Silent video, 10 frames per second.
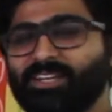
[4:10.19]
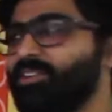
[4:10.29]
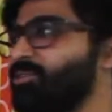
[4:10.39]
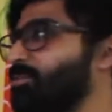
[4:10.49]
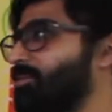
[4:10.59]
if a
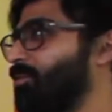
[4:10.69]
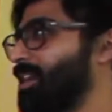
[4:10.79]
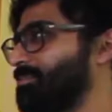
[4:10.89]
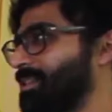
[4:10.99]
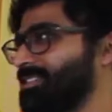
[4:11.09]
group of
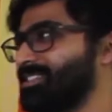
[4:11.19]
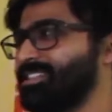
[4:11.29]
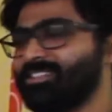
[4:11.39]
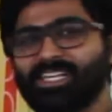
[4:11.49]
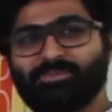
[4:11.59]
white men said
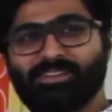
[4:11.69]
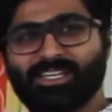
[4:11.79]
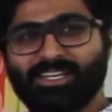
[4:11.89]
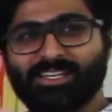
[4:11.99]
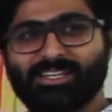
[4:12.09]
the same
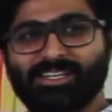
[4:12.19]
thing,